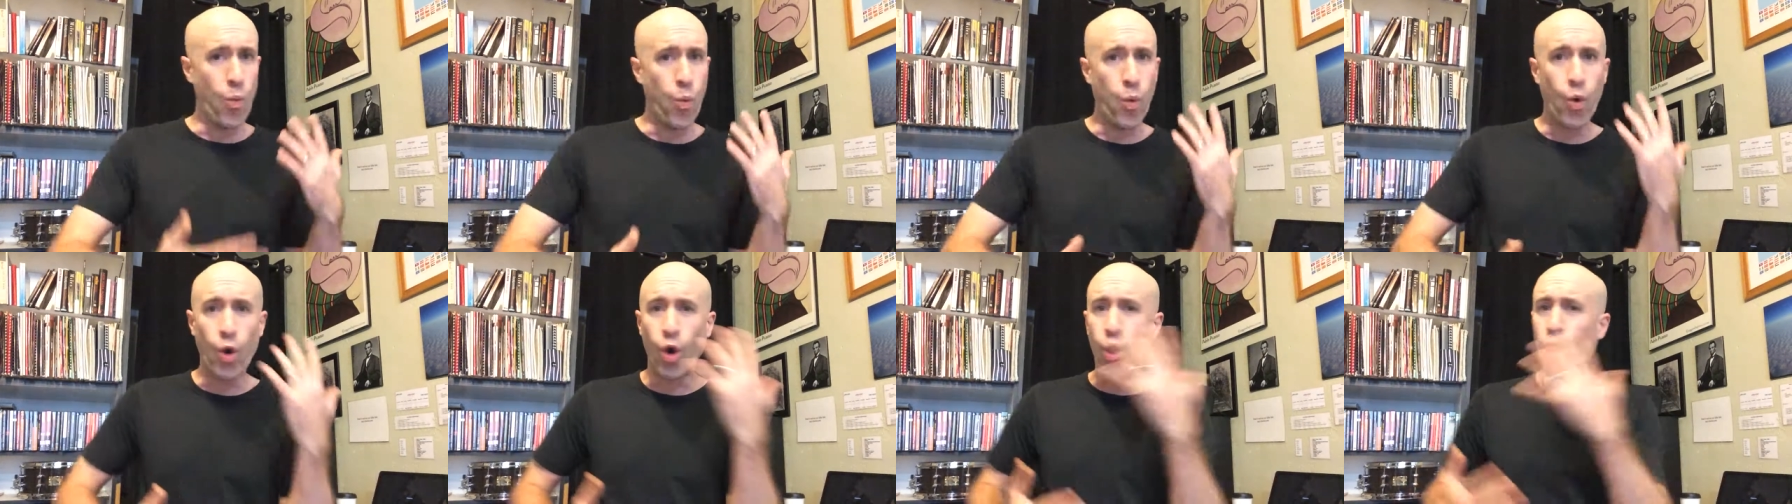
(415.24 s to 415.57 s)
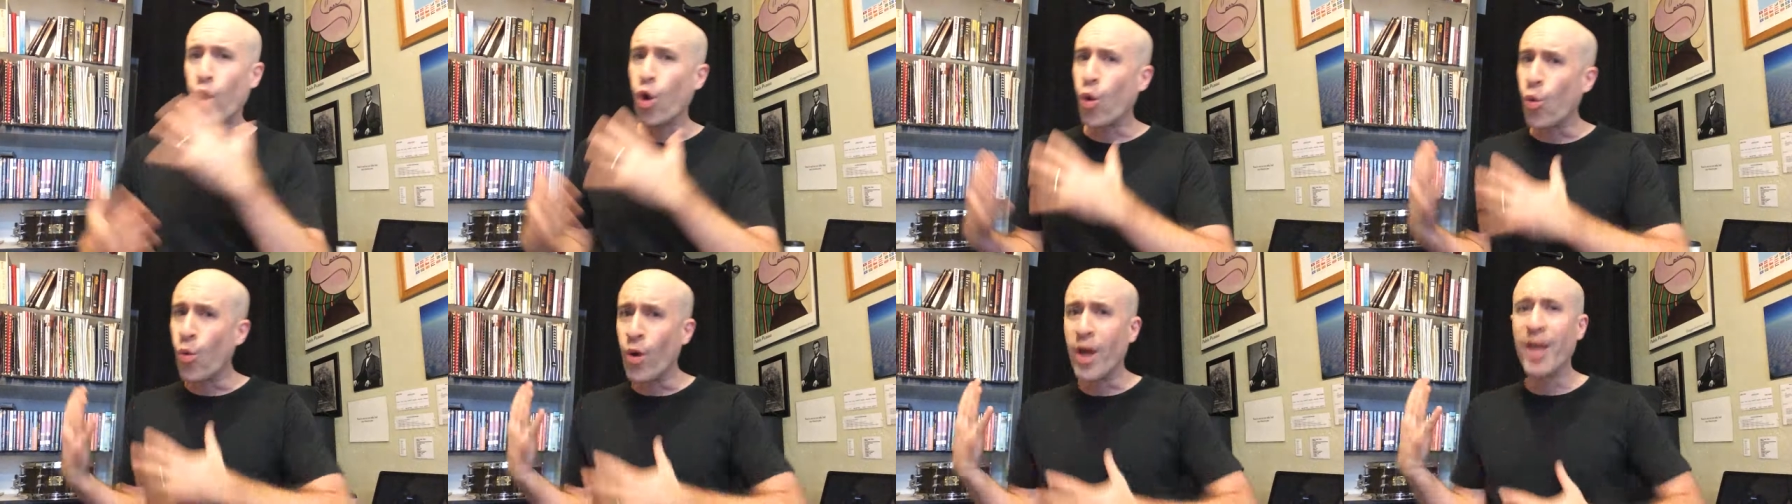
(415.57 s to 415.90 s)

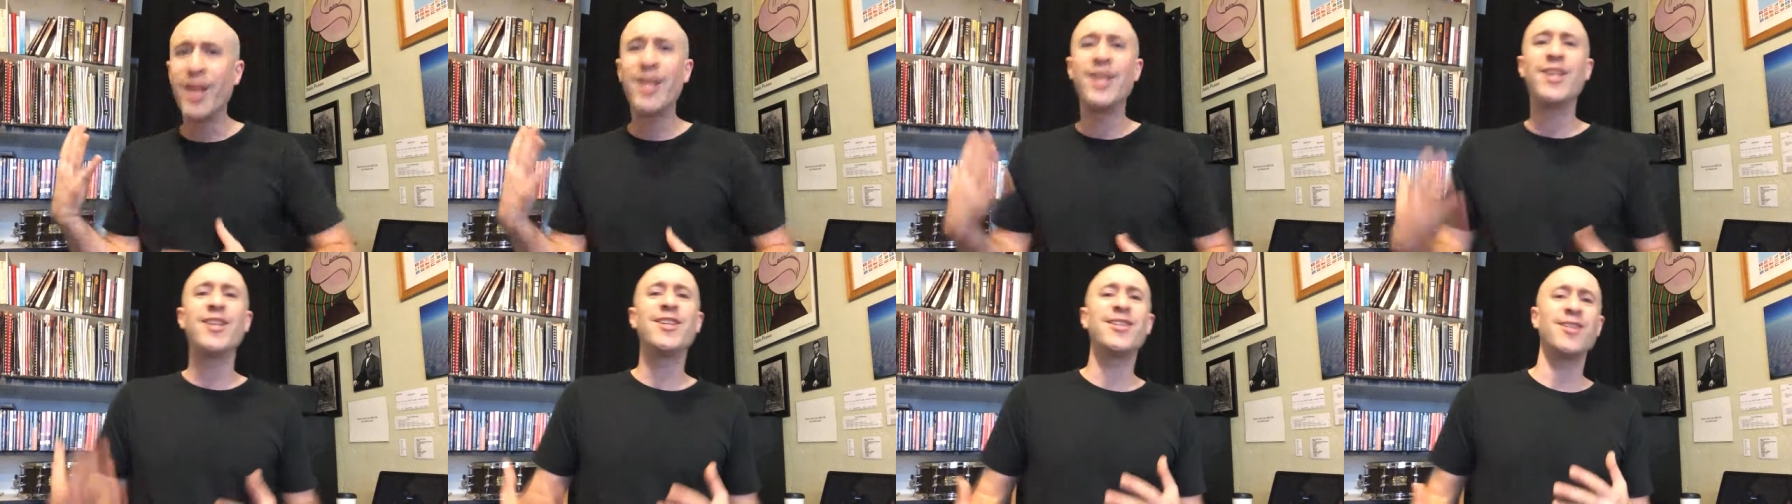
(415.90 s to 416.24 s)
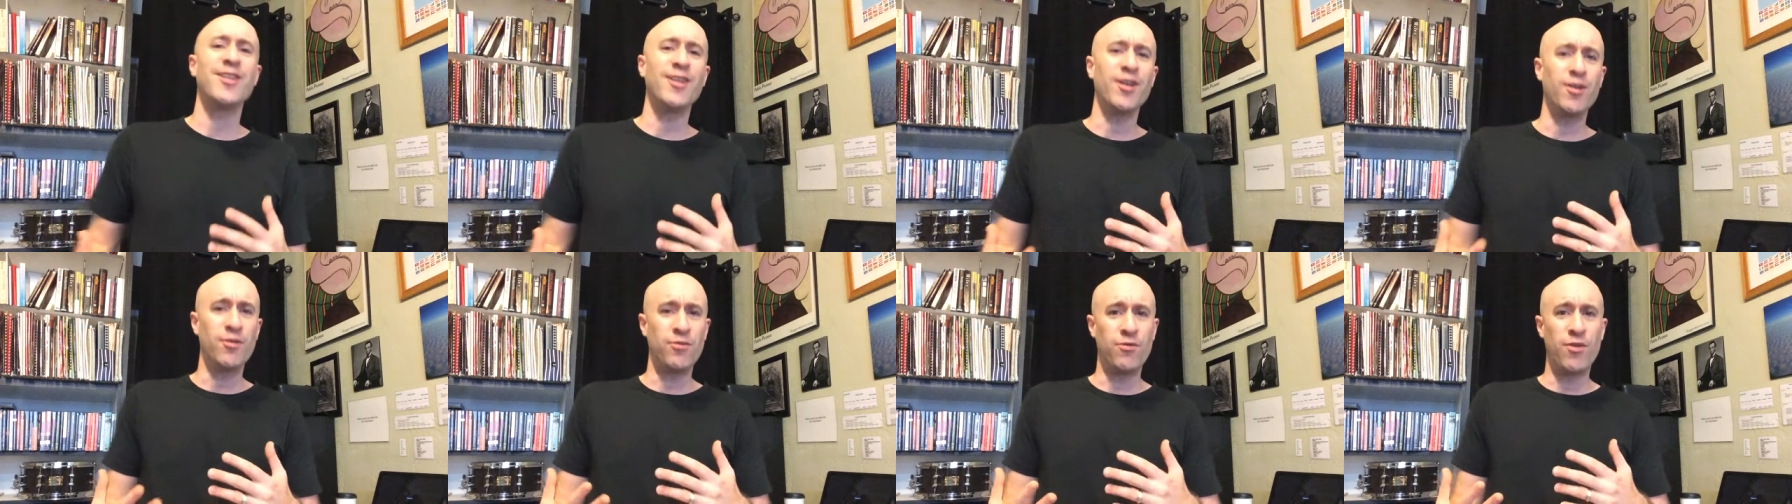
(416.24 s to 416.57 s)
whirlwind
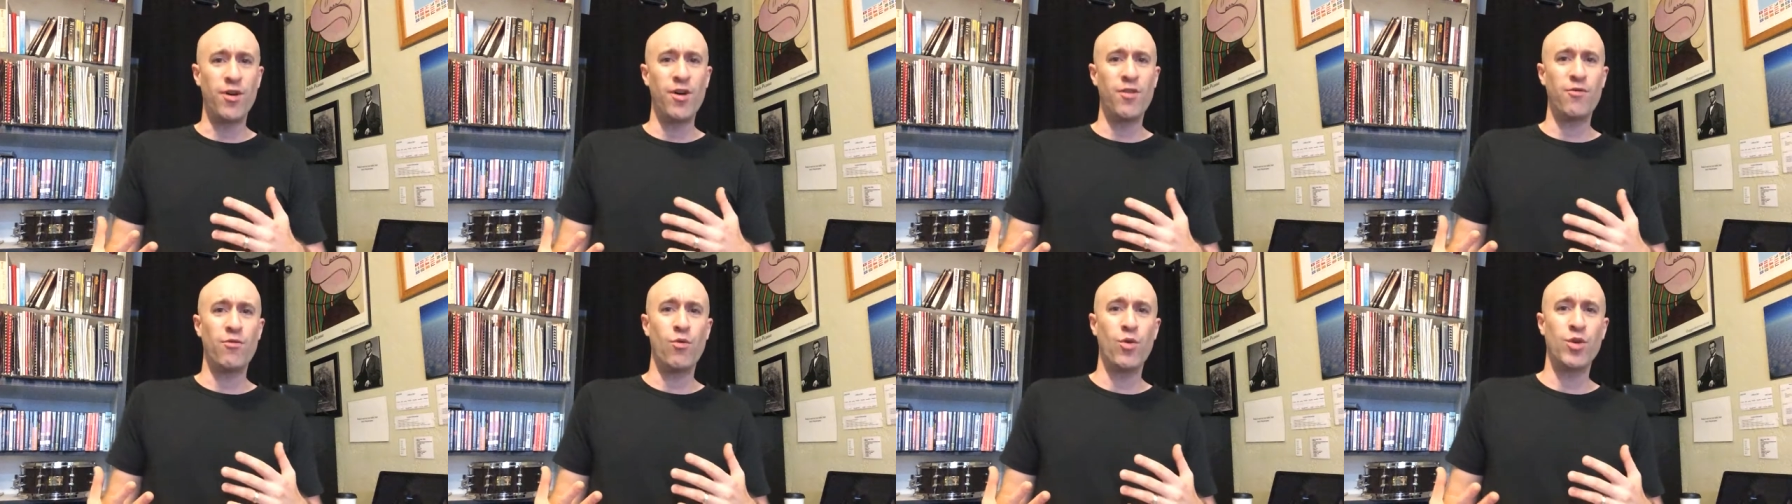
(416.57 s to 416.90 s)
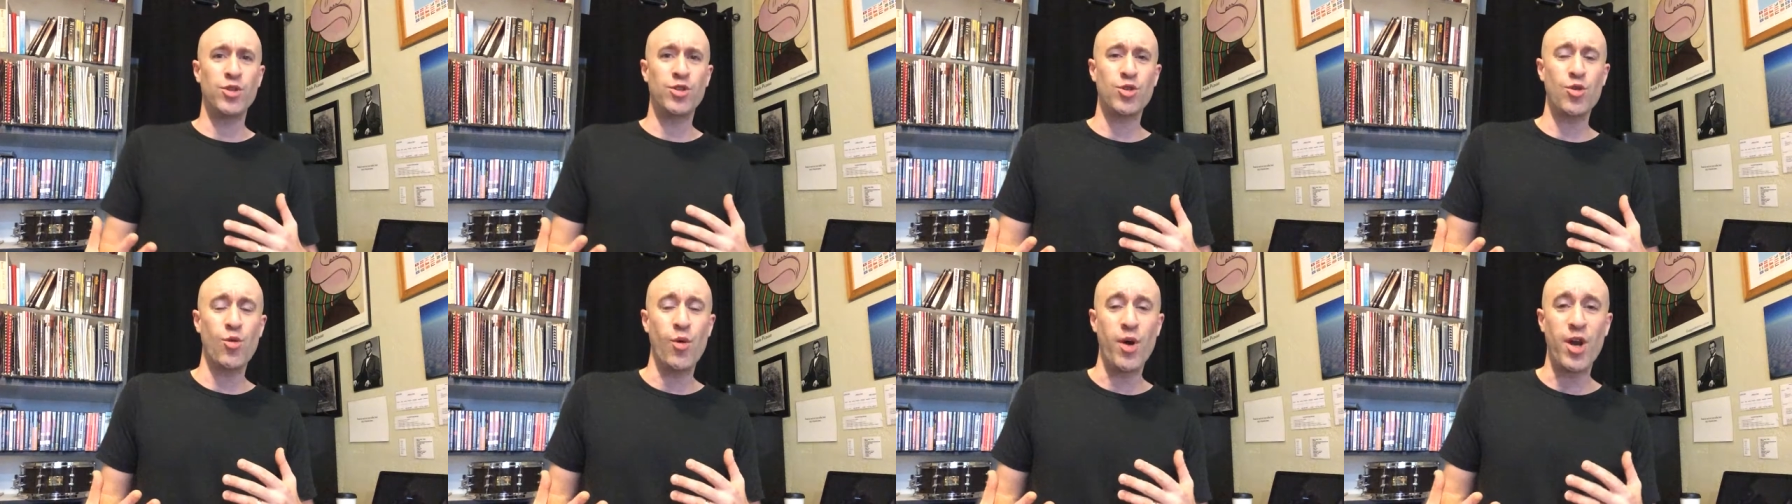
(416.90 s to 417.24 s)
of, of
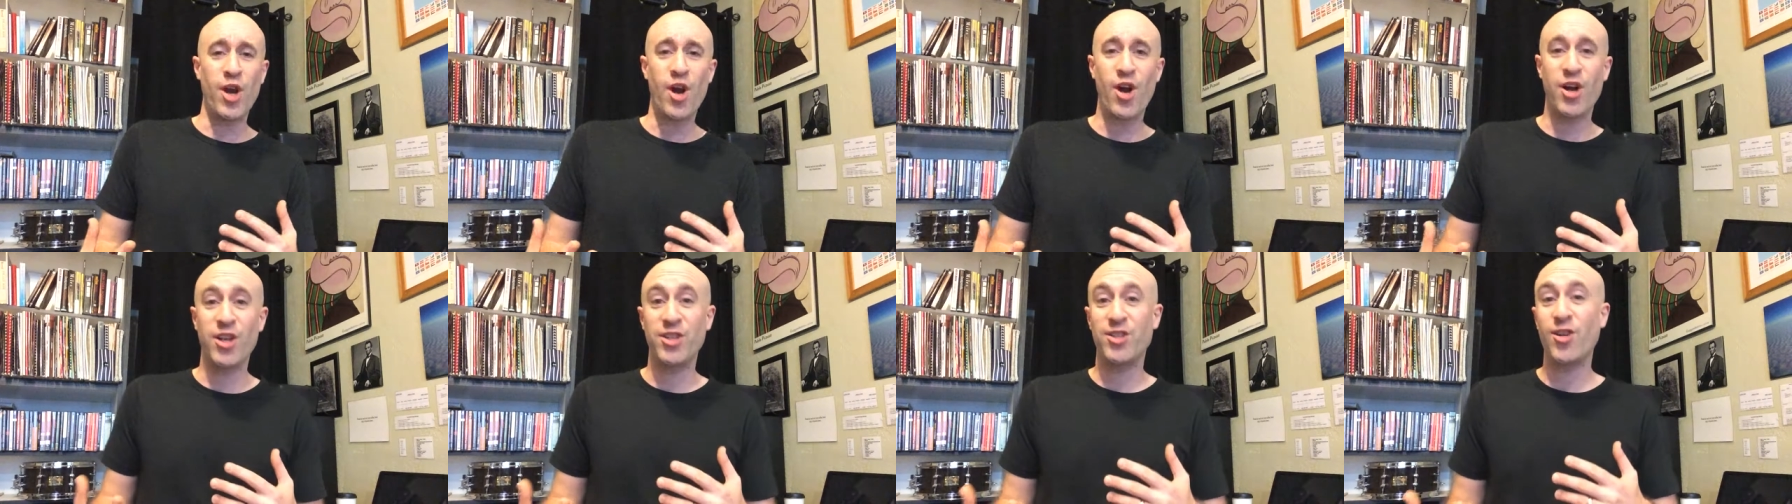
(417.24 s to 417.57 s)
what's going on,